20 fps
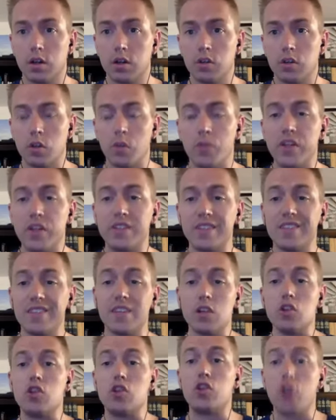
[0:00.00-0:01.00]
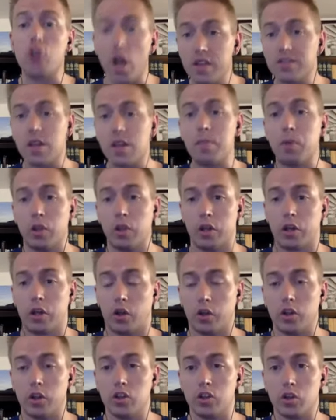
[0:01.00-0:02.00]
So this isn't just a
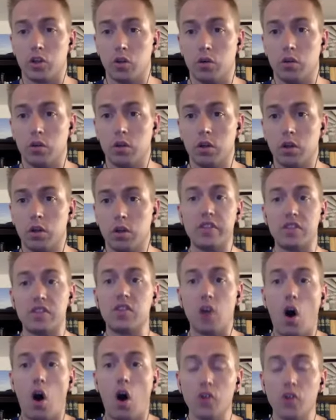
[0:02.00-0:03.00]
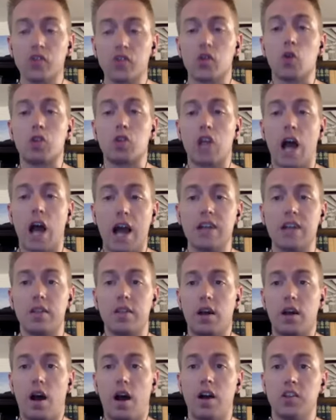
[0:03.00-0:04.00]
political issue. This is also
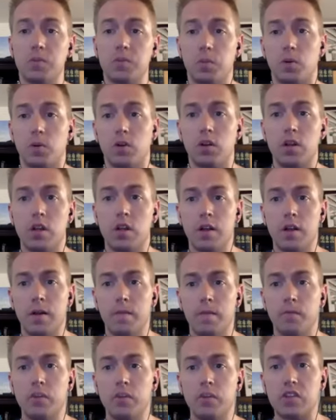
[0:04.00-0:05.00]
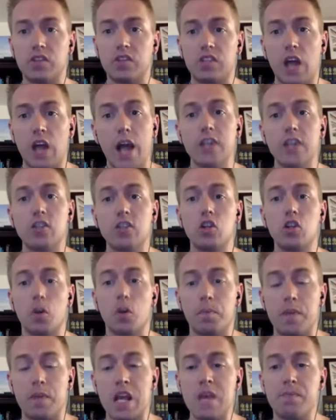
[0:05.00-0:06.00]
tied to the gospel. This is tied
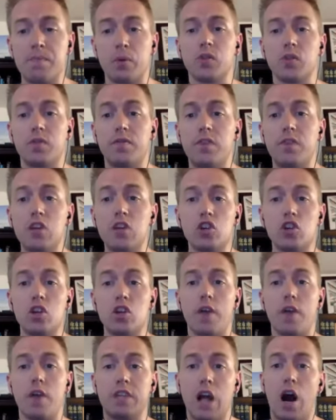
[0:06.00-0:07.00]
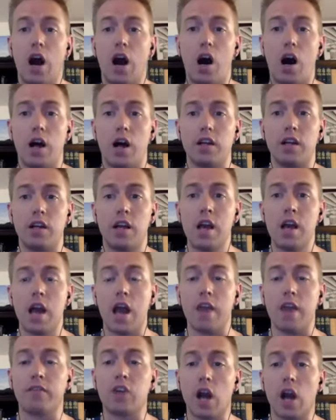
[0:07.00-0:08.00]
to your people's vision of God
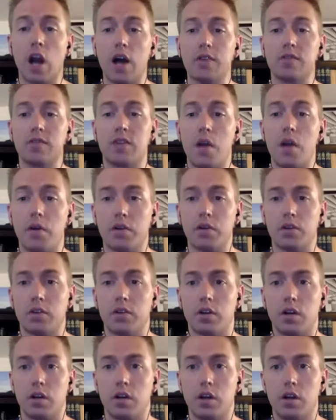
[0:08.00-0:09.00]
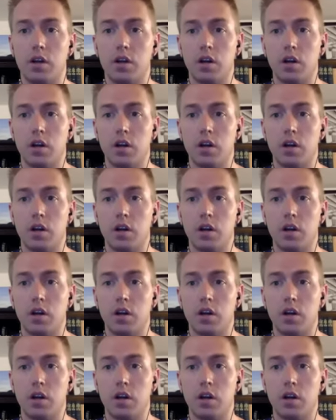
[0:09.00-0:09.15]
and of God's character.